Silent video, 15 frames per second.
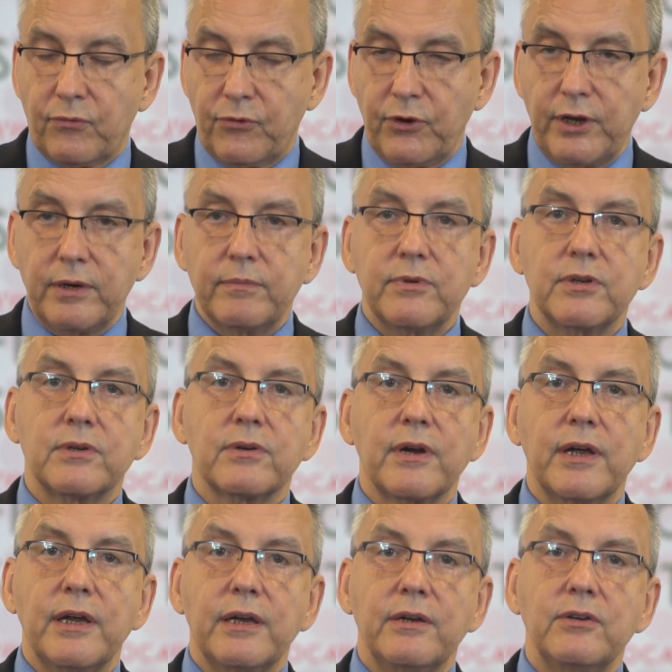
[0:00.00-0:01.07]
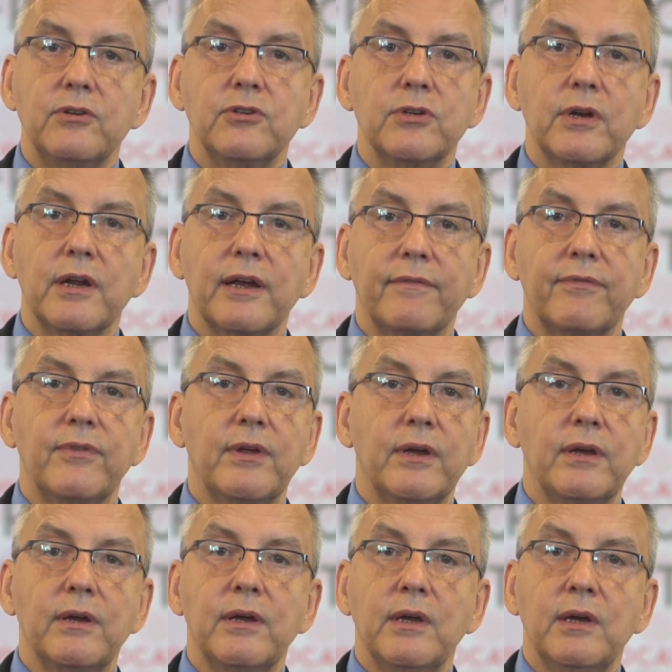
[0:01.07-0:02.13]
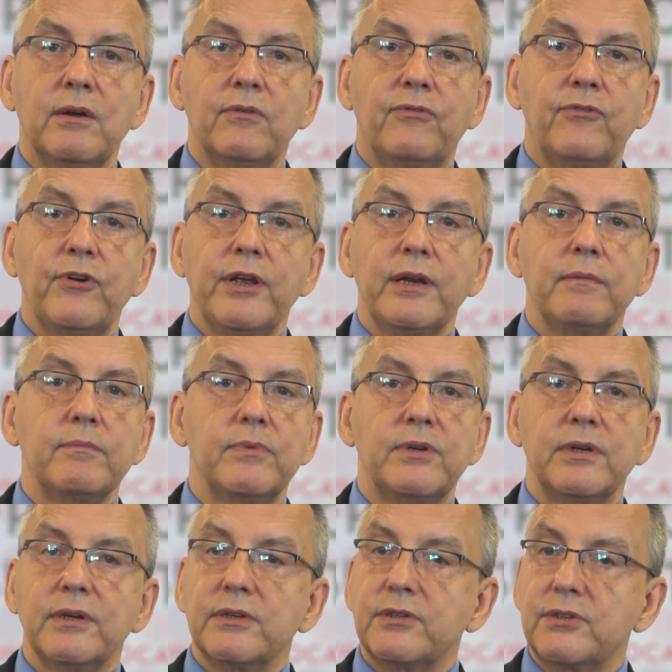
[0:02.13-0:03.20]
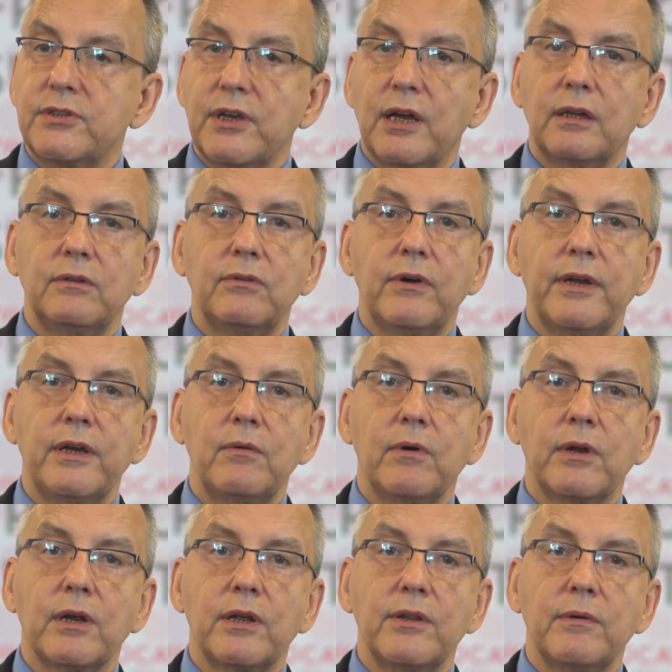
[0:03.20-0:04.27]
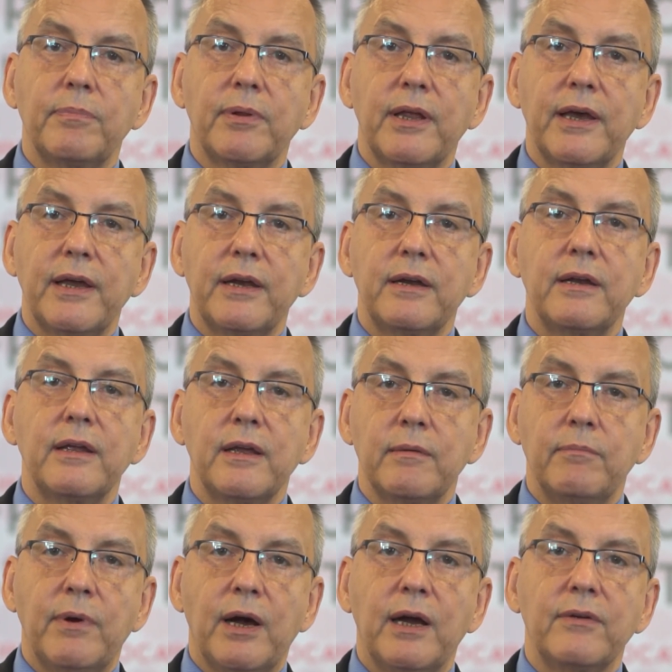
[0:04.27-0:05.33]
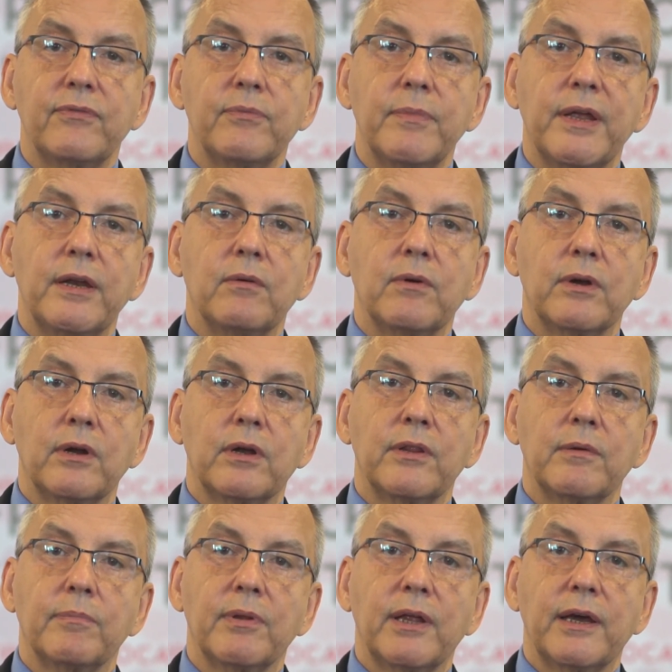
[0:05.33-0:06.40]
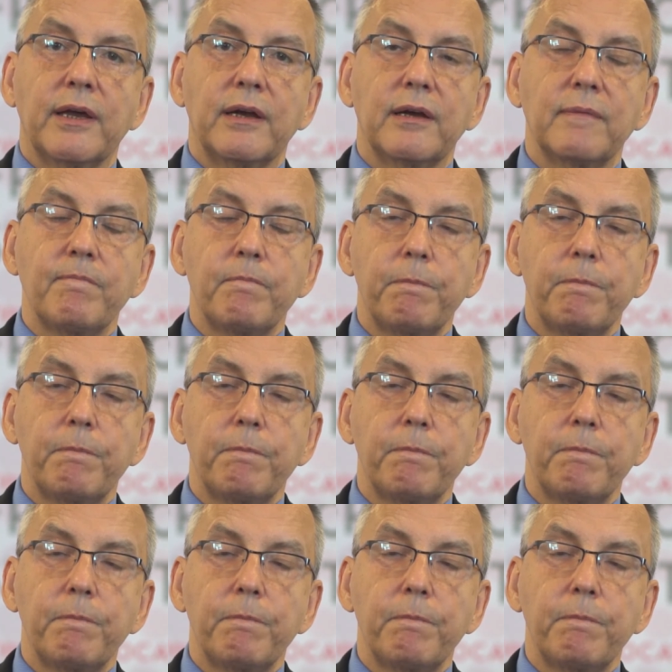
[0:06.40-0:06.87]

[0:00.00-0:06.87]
Freedom to trade. You should have the freedom to sell to anyone on the planet and buy from anyone on the planet.